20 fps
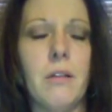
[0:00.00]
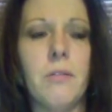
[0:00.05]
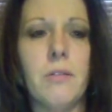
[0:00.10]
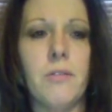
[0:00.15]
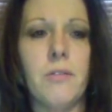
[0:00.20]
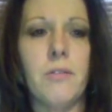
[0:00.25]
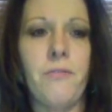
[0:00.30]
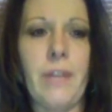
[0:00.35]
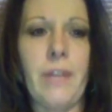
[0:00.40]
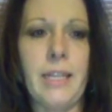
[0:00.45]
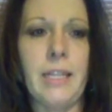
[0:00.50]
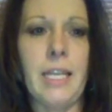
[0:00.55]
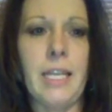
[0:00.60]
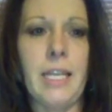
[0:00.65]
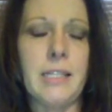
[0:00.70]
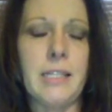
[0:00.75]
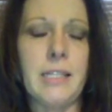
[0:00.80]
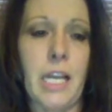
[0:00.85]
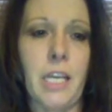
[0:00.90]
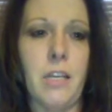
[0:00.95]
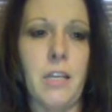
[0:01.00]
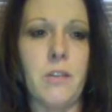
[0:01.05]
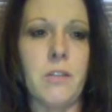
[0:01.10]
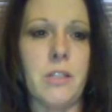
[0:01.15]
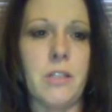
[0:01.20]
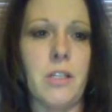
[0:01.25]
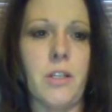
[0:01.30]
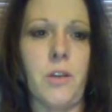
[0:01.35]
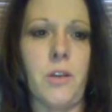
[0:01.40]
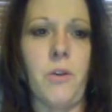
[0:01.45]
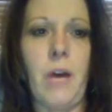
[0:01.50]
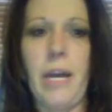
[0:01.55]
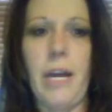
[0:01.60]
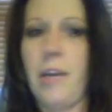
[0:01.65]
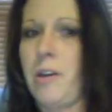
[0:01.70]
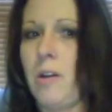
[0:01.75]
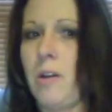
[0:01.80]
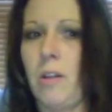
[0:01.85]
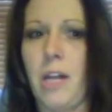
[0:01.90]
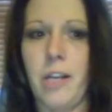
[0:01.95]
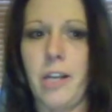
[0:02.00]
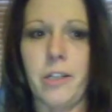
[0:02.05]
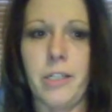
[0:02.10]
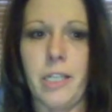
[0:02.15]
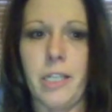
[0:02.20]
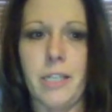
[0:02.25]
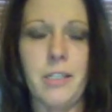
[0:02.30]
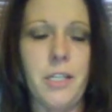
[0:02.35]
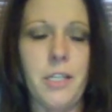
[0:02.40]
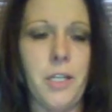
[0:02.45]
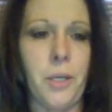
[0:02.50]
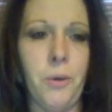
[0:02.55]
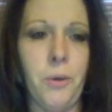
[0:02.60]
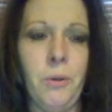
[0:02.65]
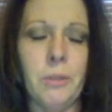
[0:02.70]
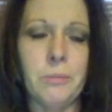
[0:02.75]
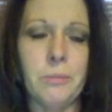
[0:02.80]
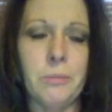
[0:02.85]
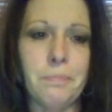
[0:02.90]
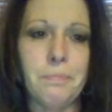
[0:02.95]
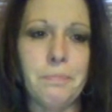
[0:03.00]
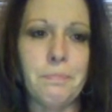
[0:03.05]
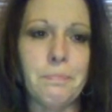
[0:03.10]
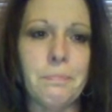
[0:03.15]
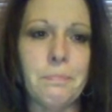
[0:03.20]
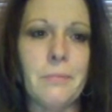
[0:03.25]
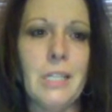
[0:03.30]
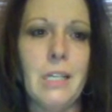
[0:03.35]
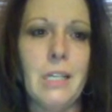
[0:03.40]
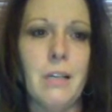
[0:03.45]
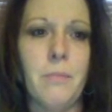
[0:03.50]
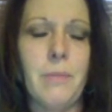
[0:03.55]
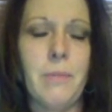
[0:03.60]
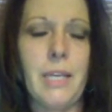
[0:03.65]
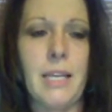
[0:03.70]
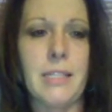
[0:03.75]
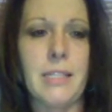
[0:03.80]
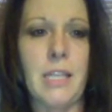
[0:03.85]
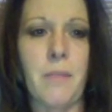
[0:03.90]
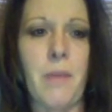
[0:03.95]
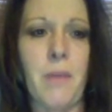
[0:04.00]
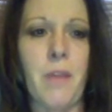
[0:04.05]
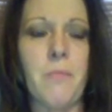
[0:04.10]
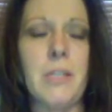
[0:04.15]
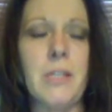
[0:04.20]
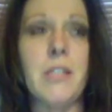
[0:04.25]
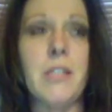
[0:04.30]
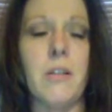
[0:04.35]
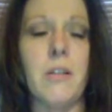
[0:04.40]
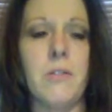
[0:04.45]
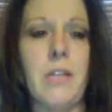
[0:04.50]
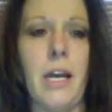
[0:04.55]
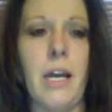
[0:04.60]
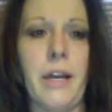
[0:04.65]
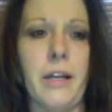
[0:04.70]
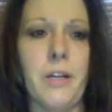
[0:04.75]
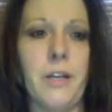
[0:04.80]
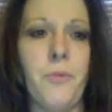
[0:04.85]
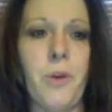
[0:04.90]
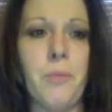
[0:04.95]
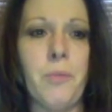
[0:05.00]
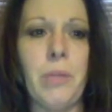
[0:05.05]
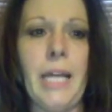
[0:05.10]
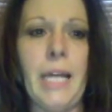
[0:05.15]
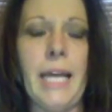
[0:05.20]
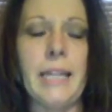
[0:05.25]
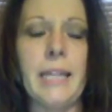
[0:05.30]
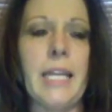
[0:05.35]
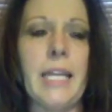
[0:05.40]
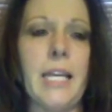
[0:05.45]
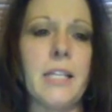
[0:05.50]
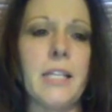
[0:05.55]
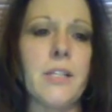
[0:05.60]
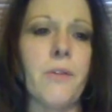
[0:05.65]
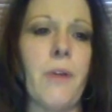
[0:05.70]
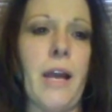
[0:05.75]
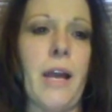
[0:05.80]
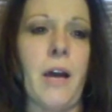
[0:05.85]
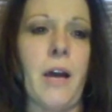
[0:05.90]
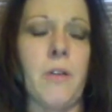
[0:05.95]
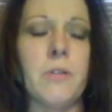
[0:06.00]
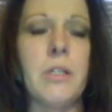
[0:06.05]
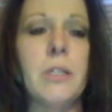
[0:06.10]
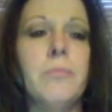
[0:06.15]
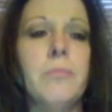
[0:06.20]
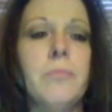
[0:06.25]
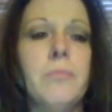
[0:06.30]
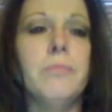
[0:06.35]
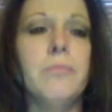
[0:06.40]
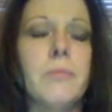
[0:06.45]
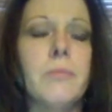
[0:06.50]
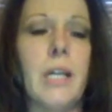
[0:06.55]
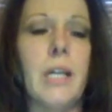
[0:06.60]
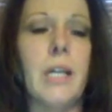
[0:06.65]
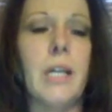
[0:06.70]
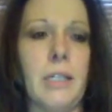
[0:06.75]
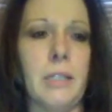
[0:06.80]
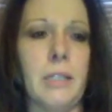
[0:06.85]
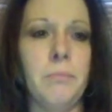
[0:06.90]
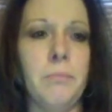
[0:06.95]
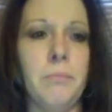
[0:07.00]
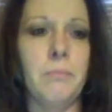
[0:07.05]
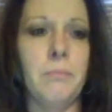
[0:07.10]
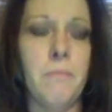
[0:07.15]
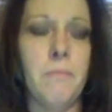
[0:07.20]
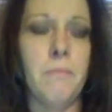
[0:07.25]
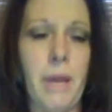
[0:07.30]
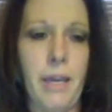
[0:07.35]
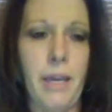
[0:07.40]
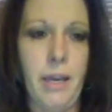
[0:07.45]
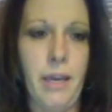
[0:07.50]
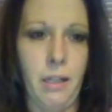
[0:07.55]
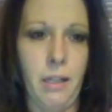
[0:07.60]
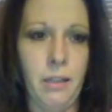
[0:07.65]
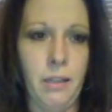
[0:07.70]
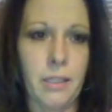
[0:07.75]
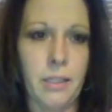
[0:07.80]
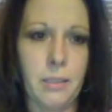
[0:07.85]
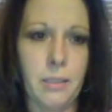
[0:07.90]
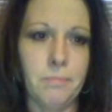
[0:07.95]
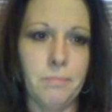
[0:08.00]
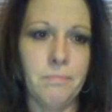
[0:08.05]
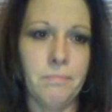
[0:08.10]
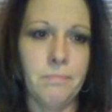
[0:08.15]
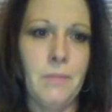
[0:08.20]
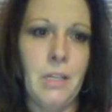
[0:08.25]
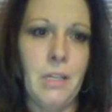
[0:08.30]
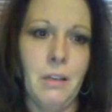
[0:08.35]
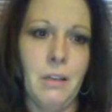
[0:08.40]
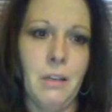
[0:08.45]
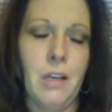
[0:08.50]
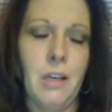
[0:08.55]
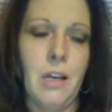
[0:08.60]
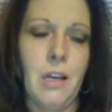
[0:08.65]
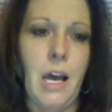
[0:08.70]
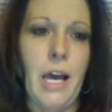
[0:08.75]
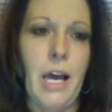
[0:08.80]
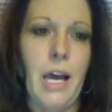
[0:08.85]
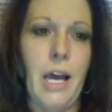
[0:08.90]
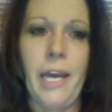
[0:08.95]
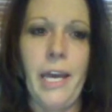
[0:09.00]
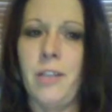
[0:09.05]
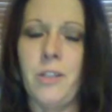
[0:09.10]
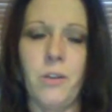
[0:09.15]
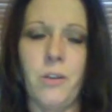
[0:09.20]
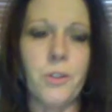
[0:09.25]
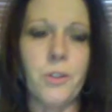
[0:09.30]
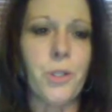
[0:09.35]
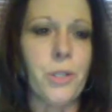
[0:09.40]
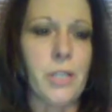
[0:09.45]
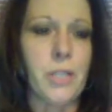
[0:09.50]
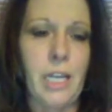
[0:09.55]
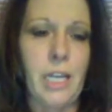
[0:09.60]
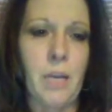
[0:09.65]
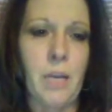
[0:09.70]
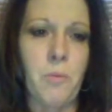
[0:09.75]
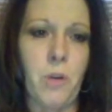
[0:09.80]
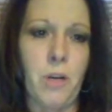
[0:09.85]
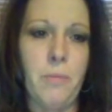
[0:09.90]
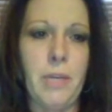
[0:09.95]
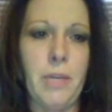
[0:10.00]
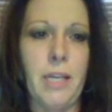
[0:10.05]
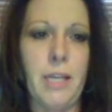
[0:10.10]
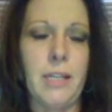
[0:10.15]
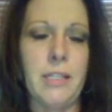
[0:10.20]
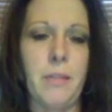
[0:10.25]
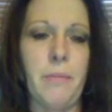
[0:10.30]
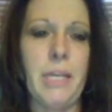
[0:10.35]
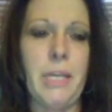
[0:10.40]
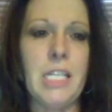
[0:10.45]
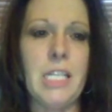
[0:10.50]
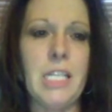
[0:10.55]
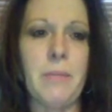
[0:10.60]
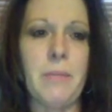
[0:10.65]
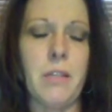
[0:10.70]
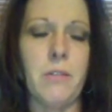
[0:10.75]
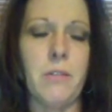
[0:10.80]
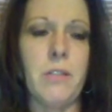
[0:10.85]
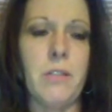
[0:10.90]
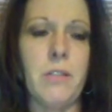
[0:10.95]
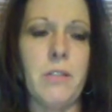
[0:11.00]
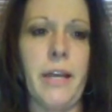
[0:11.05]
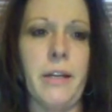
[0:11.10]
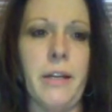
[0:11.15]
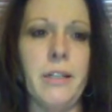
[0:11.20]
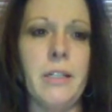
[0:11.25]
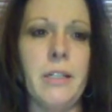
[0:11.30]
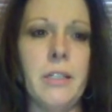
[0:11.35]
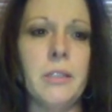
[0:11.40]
Fun things that I used to do, I no longer get to do because they make me so tired. We plan things around my health. I don't cook anymore because it makes me so tired.